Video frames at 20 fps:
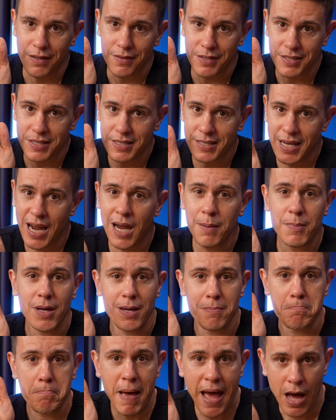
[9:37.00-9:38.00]
the same
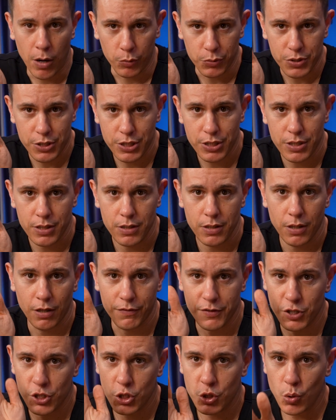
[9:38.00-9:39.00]
amount
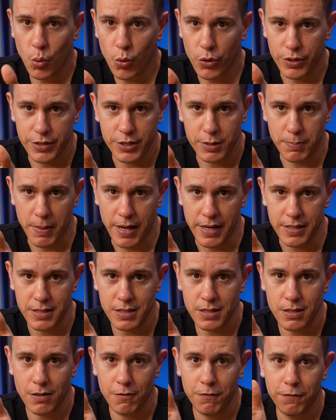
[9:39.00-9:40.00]
of storage
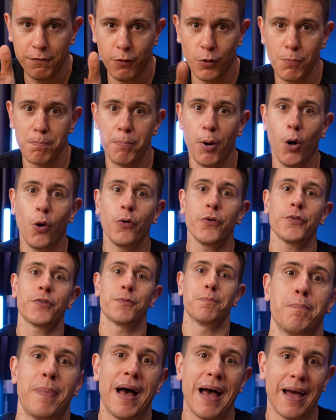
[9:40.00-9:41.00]
space for
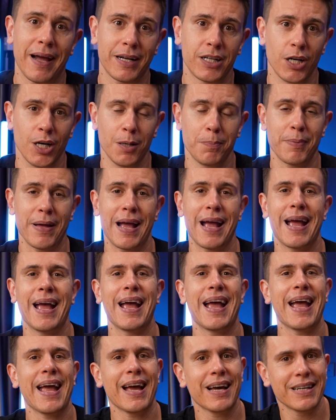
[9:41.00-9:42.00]
both backup
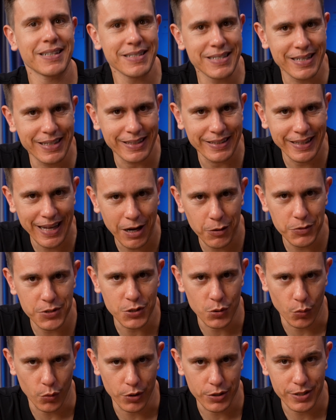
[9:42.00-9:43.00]
and cloud
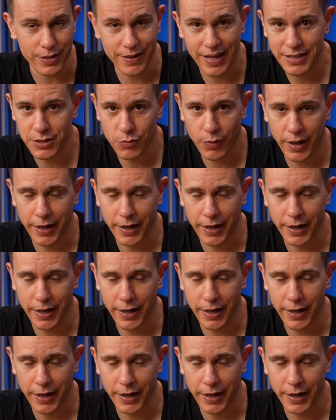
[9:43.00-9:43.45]
storage, and that's